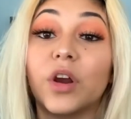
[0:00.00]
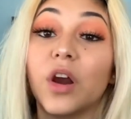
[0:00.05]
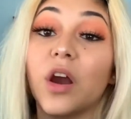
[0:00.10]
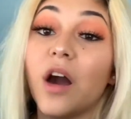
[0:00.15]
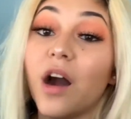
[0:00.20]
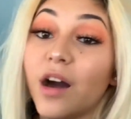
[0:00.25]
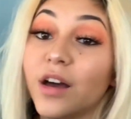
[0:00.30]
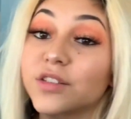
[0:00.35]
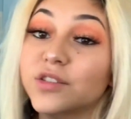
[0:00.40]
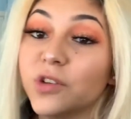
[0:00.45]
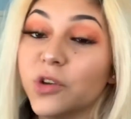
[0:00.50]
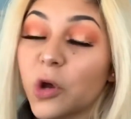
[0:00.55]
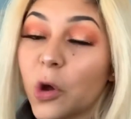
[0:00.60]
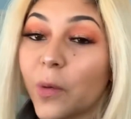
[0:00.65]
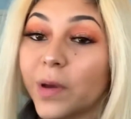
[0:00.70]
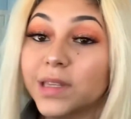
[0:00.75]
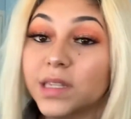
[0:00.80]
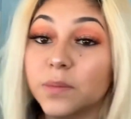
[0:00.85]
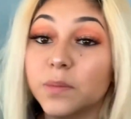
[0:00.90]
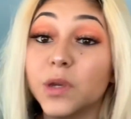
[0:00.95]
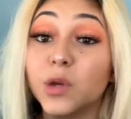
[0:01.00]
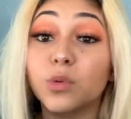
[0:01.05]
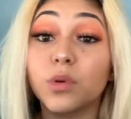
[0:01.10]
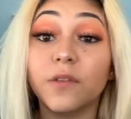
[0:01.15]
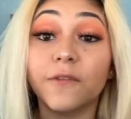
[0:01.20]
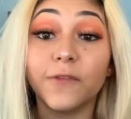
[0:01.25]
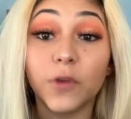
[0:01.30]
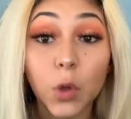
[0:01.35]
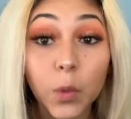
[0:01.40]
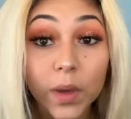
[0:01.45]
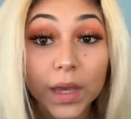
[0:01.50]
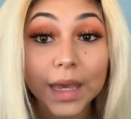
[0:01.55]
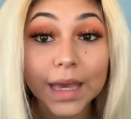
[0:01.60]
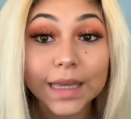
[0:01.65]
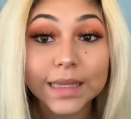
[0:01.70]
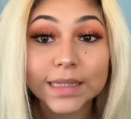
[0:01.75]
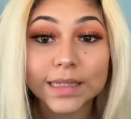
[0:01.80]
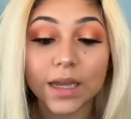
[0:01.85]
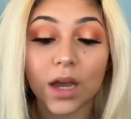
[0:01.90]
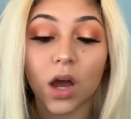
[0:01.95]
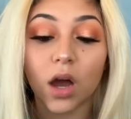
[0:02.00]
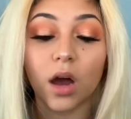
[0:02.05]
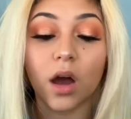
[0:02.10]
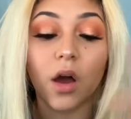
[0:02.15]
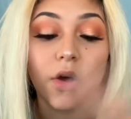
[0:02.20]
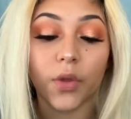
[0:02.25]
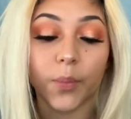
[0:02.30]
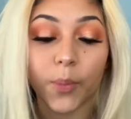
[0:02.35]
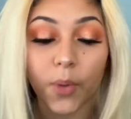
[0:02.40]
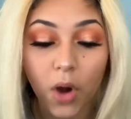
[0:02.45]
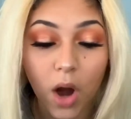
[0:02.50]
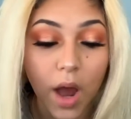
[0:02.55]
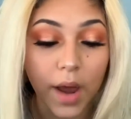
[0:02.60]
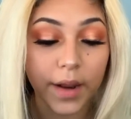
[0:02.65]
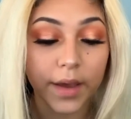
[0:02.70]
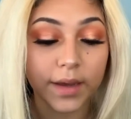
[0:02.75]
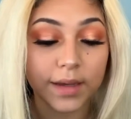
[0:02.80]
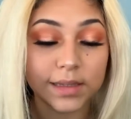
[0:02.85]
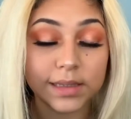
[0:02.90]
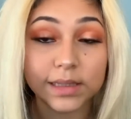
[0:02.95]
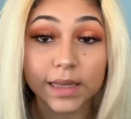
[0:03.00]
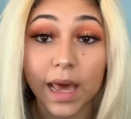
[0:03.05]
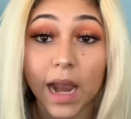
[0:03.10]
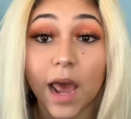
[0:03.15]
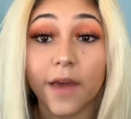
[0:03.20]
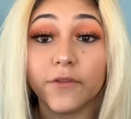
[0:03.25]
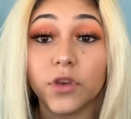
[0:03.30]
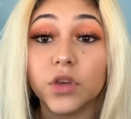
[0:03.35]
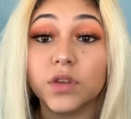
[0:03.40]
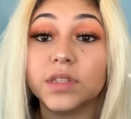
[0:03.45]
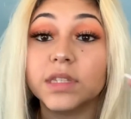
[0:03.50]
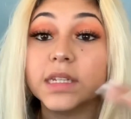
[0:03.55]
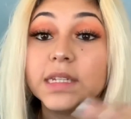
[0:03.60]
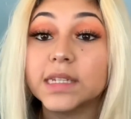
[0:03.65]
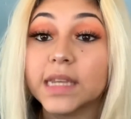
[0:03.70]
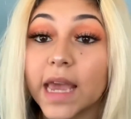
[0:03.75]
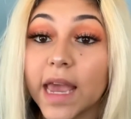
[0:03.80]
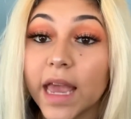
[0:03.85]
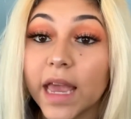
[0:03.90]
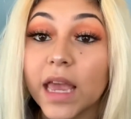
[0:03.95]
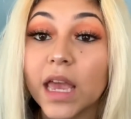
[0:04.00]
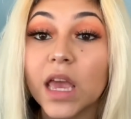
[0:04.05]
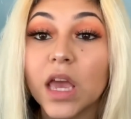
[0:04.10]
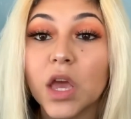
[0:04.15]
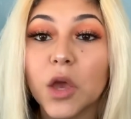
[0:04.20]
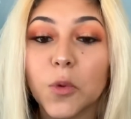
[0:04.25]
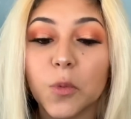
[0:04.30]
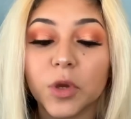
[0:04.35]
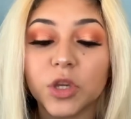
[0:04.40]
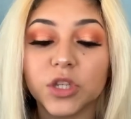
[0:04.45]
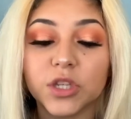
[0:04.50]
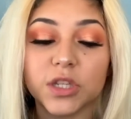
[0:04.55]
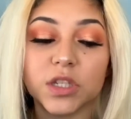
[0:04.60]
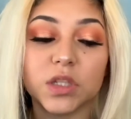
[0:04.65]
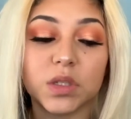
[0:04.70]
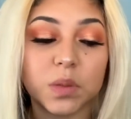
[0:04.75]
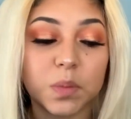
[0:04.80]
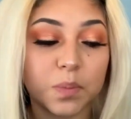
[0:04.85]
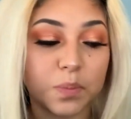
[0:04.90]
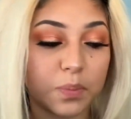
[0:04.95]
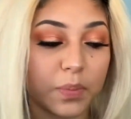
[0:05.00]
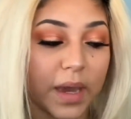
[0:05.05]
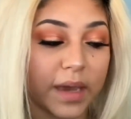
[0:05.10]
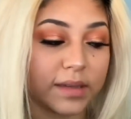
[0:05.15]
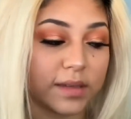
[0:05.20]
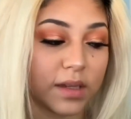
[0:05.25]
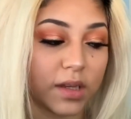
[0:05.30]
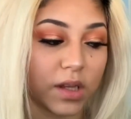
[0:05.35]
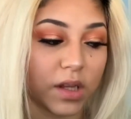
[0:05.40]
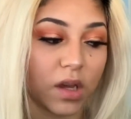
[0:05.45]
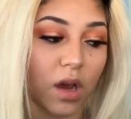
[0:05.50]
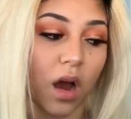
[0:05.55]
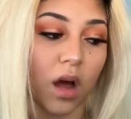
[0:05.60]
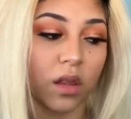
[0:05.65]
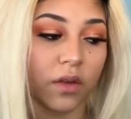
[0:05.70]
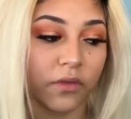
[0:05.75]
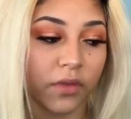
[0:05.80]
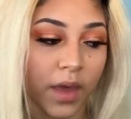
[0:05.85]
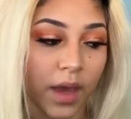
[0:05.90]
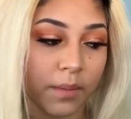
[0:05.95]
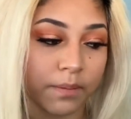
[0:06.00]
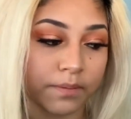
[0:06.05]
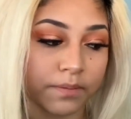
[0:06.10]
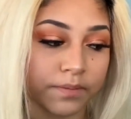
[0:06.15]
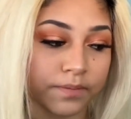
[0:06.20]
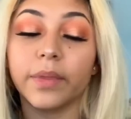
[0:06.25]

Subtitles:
also going to be reviewing it, all the products that I've used today, which is basically all of them.